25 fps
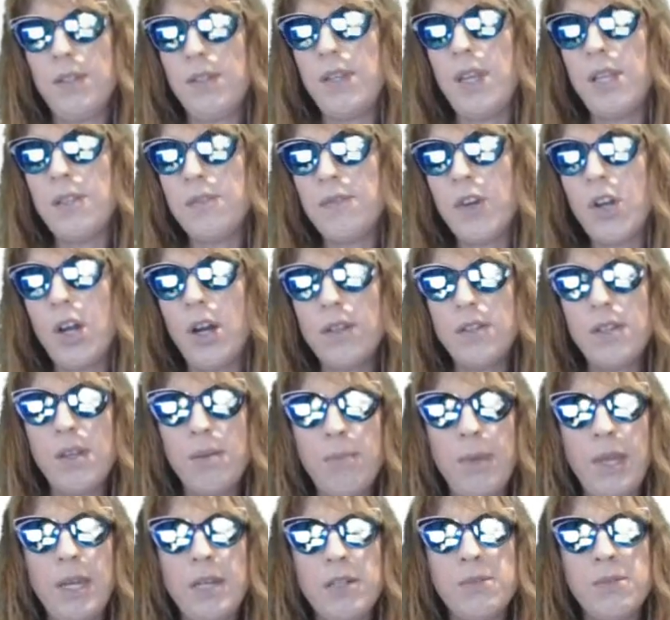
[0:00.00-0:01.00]
stands for
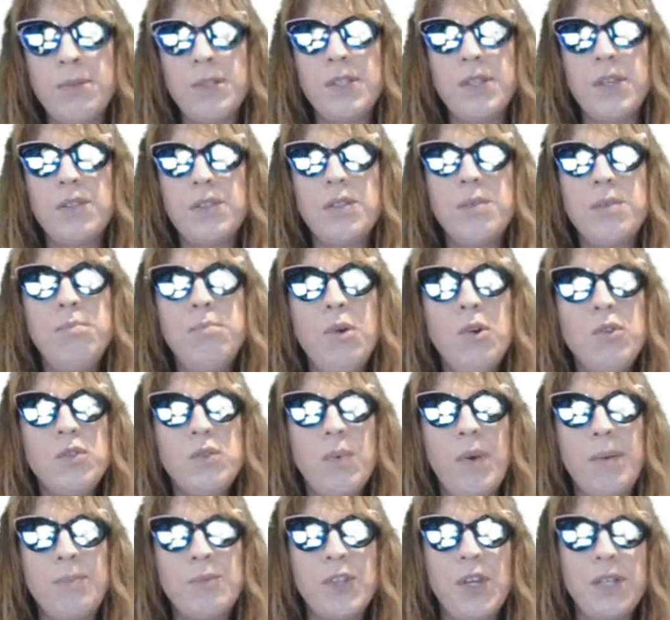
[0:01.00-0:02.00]
Content Management System.
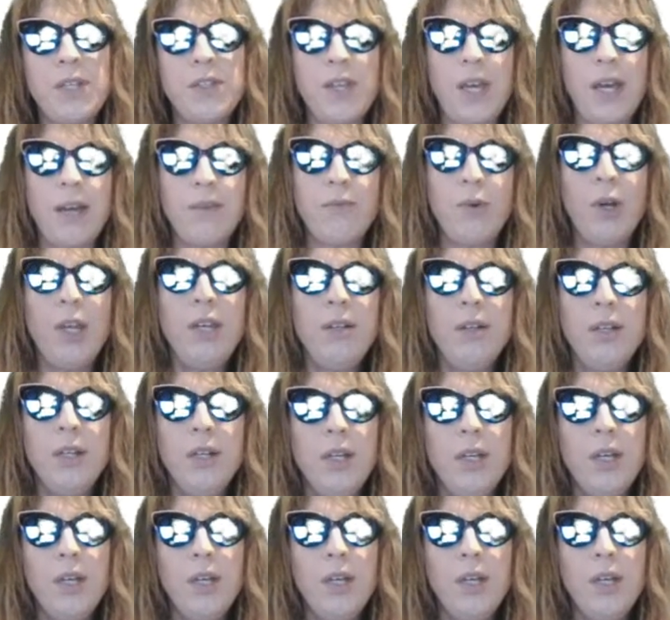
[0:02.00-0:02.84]
Most websites have one,